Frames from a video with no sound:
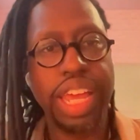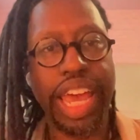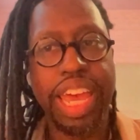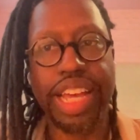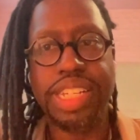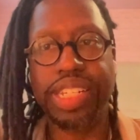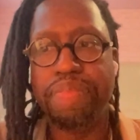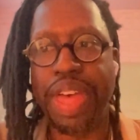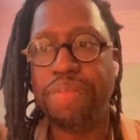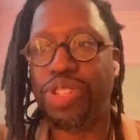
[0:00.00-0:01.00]
And
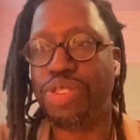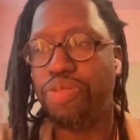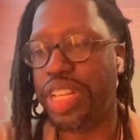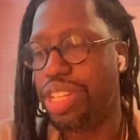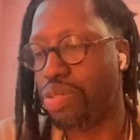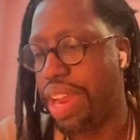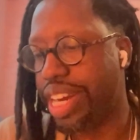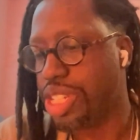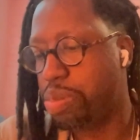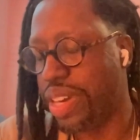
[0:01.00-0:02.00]
that was a really great
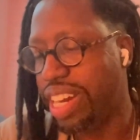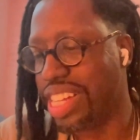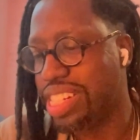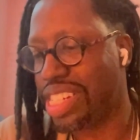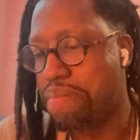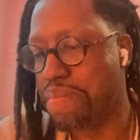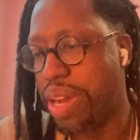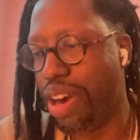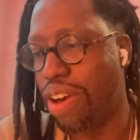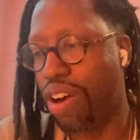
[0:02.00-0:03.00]
experience. But
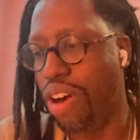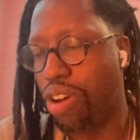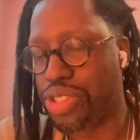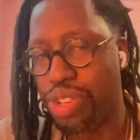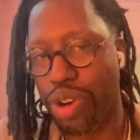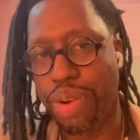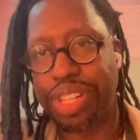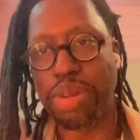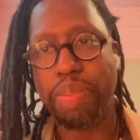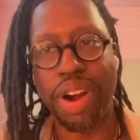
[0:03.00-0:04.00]
also as a
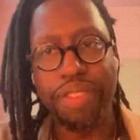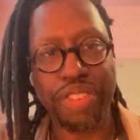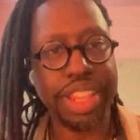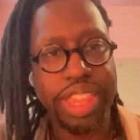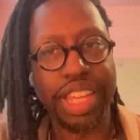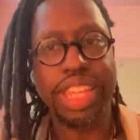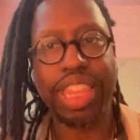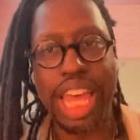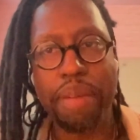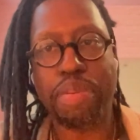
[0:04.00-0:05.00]
part of
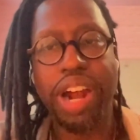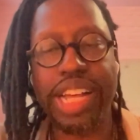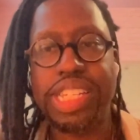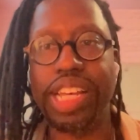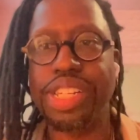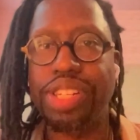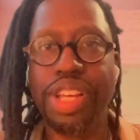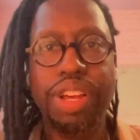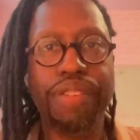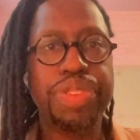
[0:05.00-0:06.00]
that process,
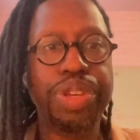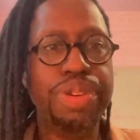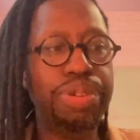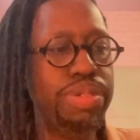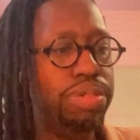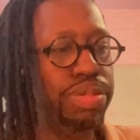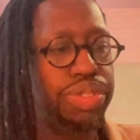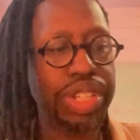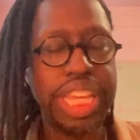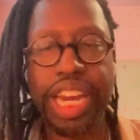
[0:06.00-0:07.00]
you
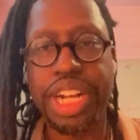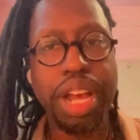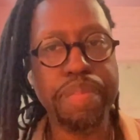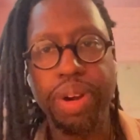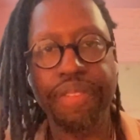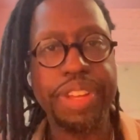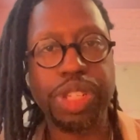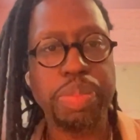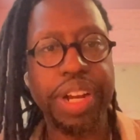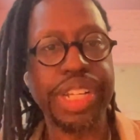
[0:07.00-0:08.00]
get a number of
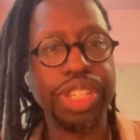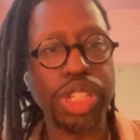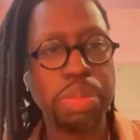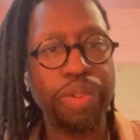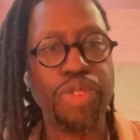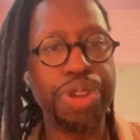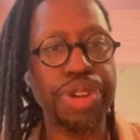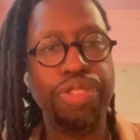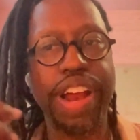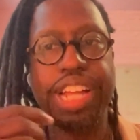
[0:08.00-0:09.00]
experiences before you
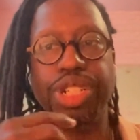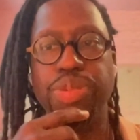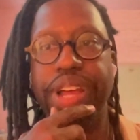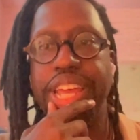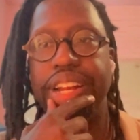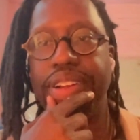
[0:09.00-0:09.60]
graduate.